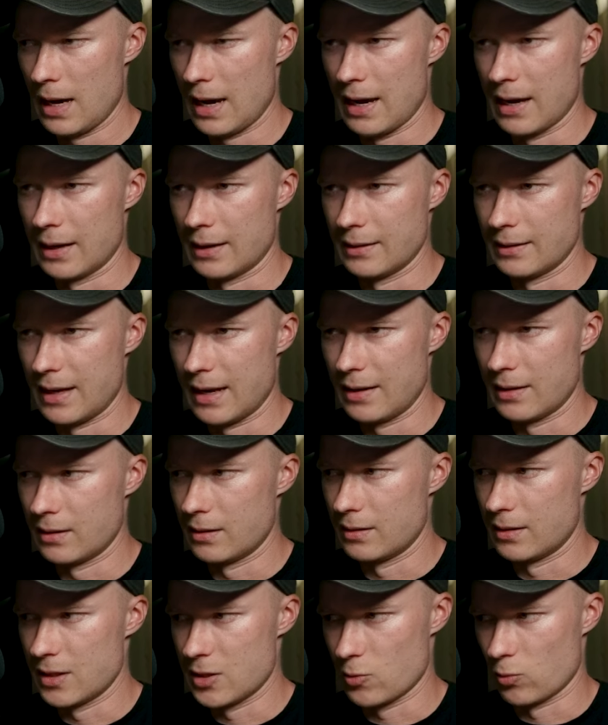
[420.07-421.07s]
And then
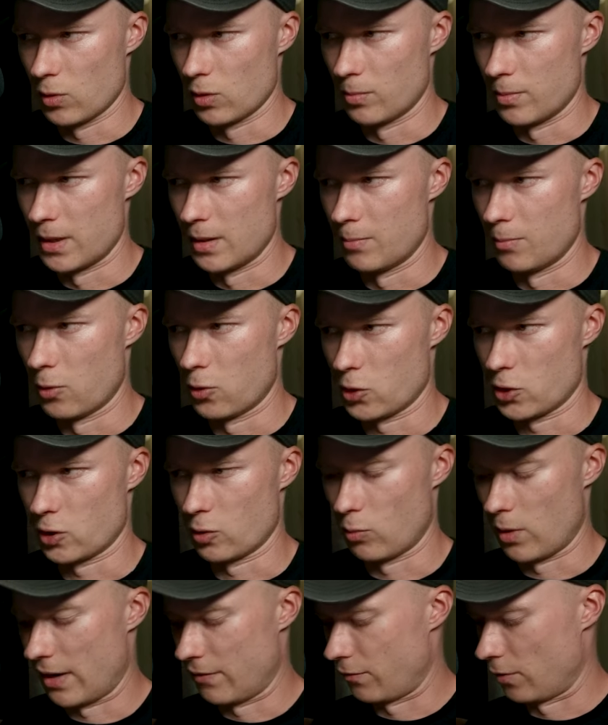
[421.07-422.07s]
this will be pushed
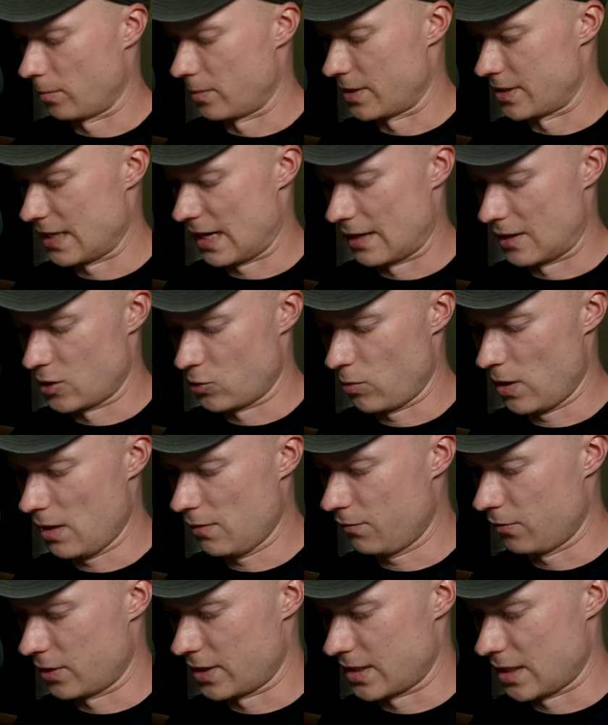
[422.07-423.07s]
away from the side as
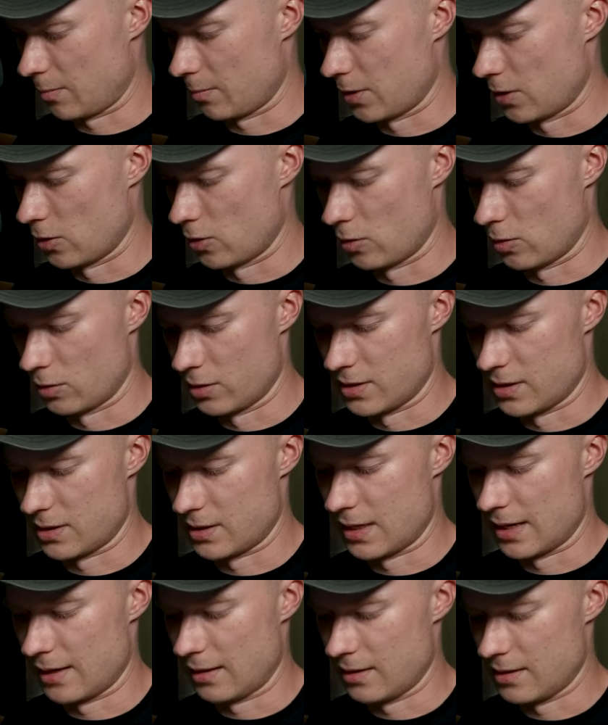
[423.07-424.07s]
well. For example, you could
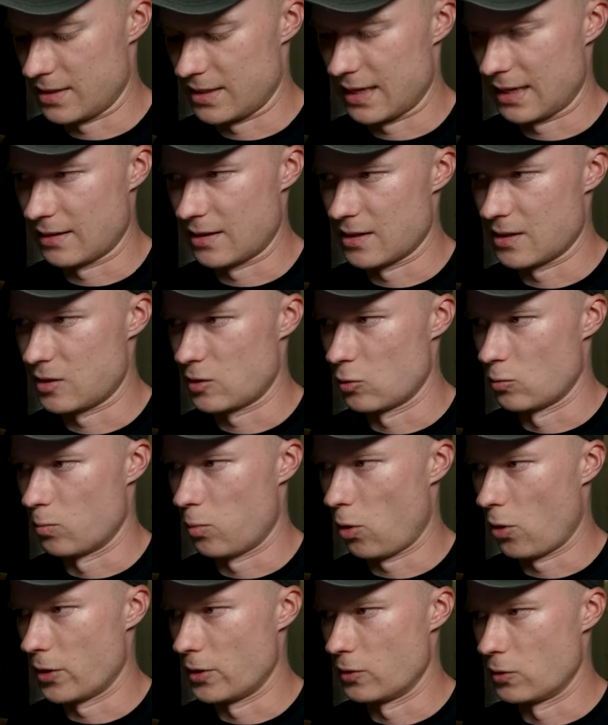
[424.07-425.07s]
set, set this to
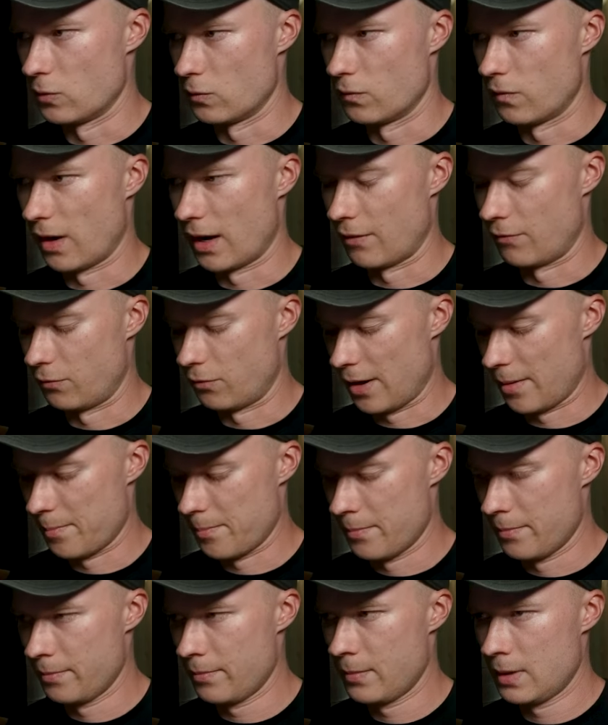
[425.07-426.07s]
0.25
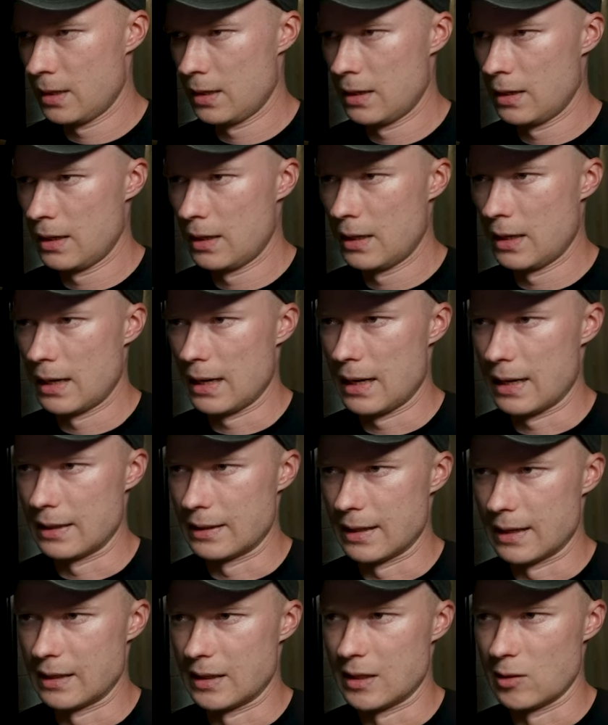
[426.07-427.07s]
rem,
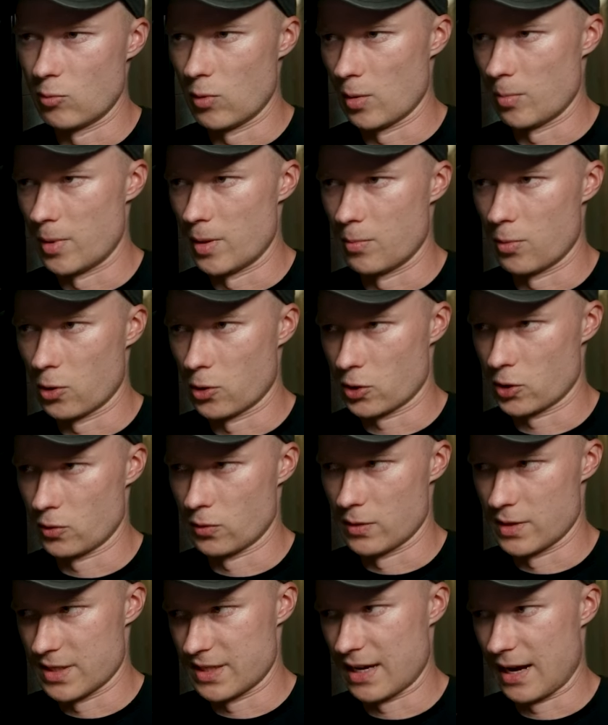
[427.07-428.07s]
and then it will be pushed
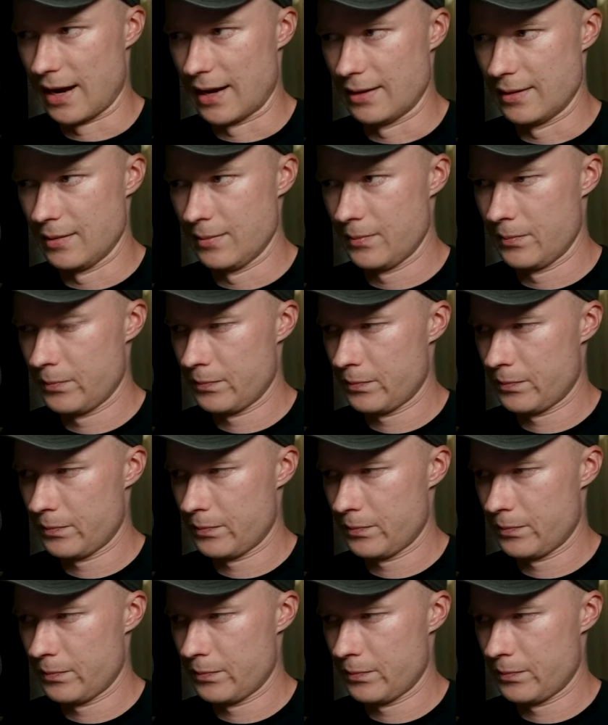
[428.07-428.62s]
to the side.